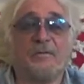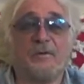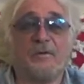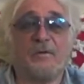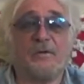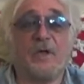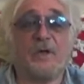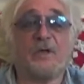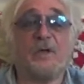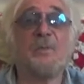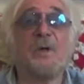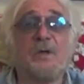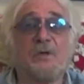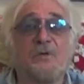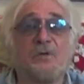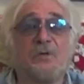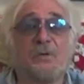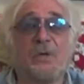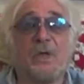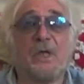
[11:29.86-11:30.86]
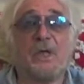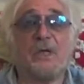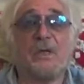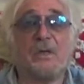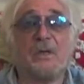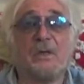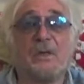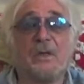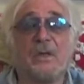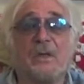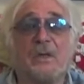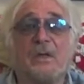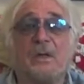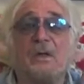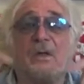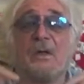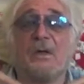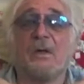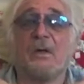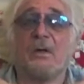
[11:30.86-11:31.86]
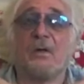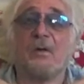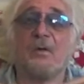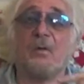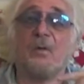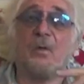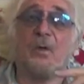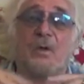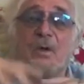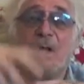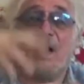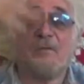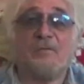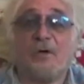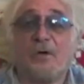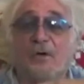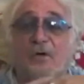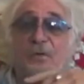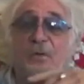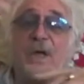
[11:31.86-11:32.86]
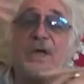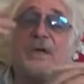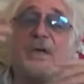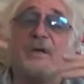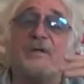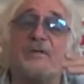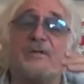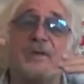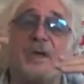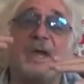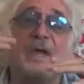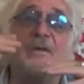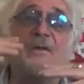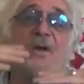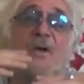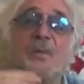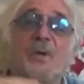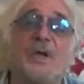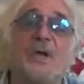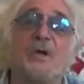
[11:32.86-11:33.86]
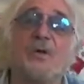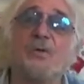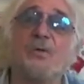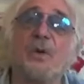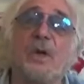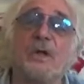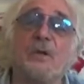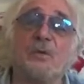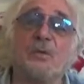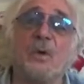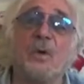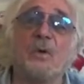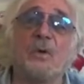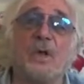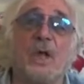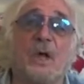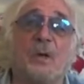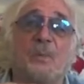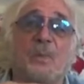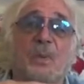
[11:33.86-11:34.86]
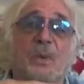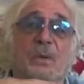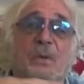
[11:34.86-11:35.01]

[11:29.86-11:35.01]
the documentary, we'll have our credits, and there'll be a credit roll-up,